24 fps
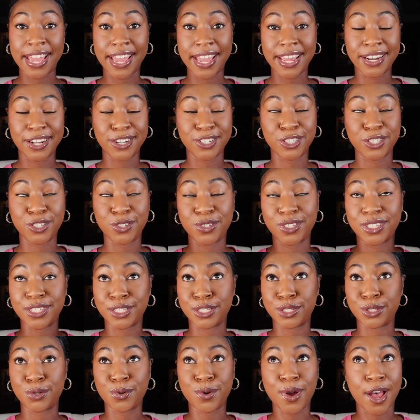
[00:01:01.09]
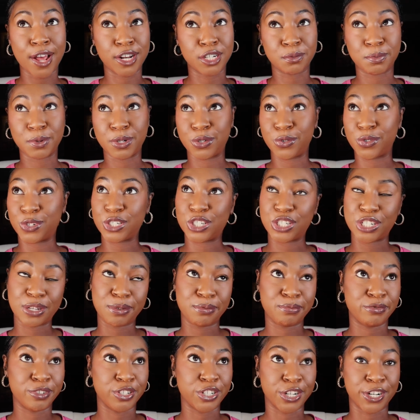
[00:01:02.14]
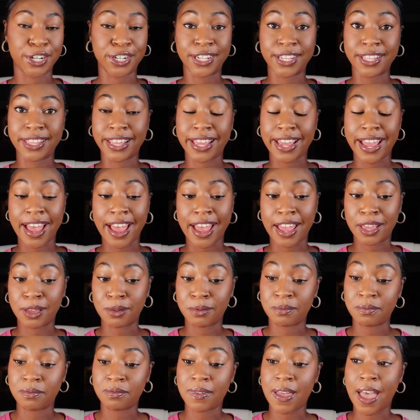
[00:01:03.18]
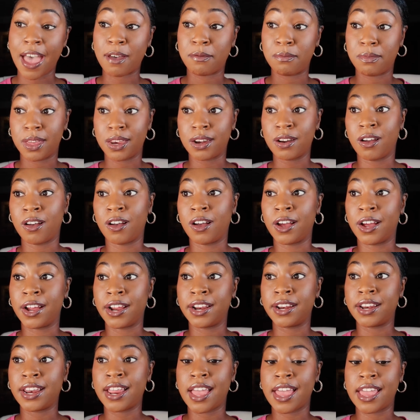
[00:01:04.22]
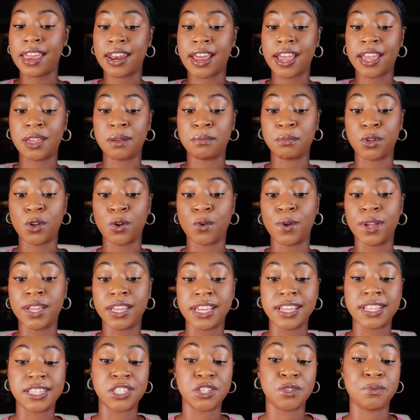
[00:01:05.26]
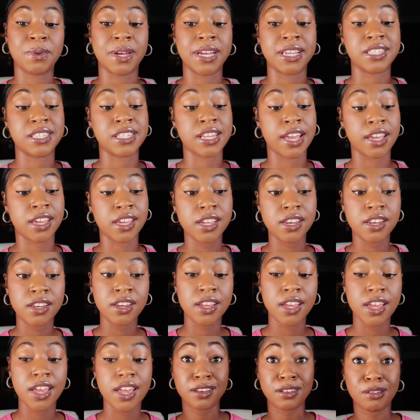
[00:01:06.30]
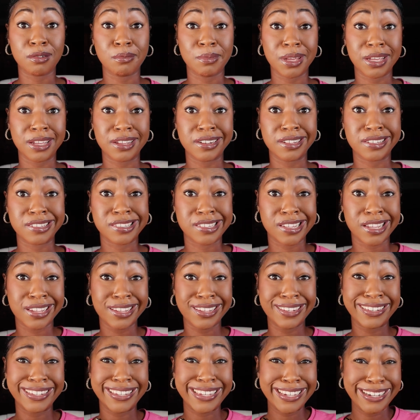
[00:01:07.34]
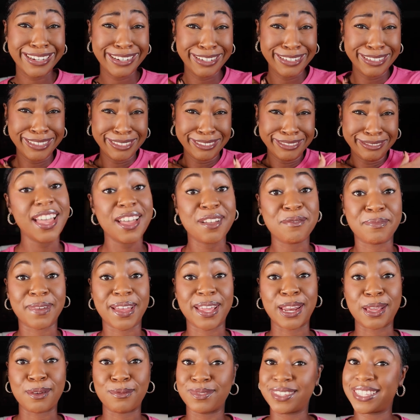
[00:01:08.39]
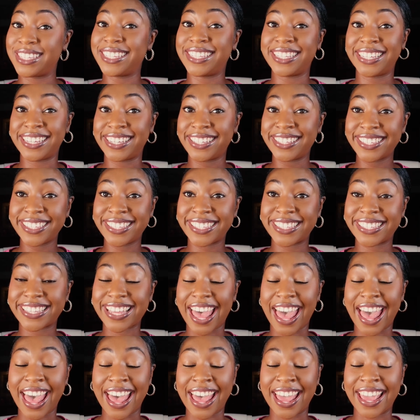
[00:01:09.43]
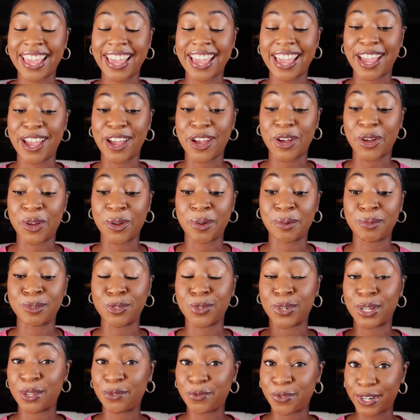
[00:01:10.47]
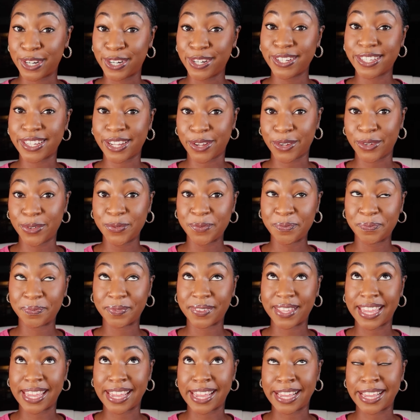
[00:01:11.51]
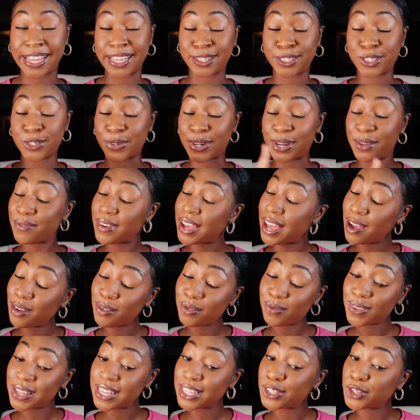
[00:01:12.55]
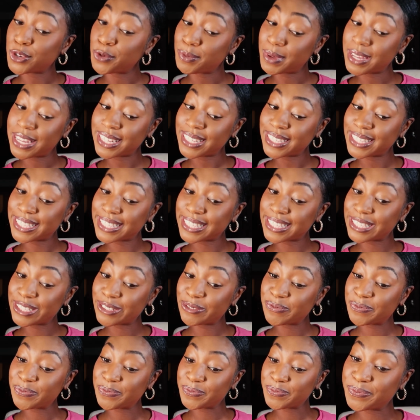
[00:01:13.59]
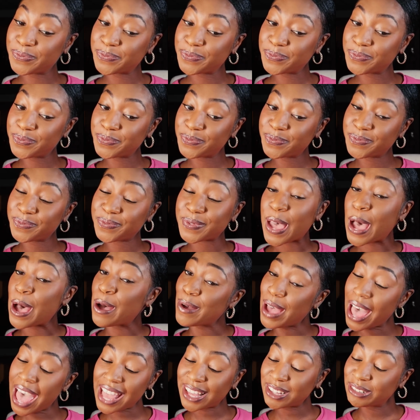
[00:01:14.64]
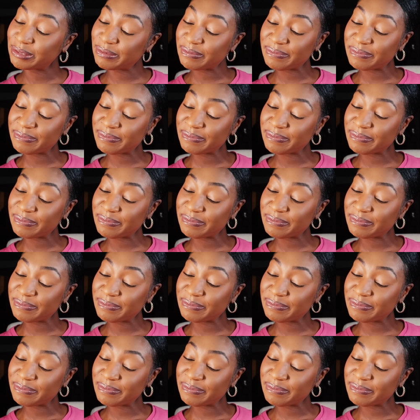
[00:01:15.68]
and introduce this new entrepreneurship journey that I am have been on, and I am going into my second year. Yeah, my name is Elise. I am 24 years old and 25 in 2 months. Okay.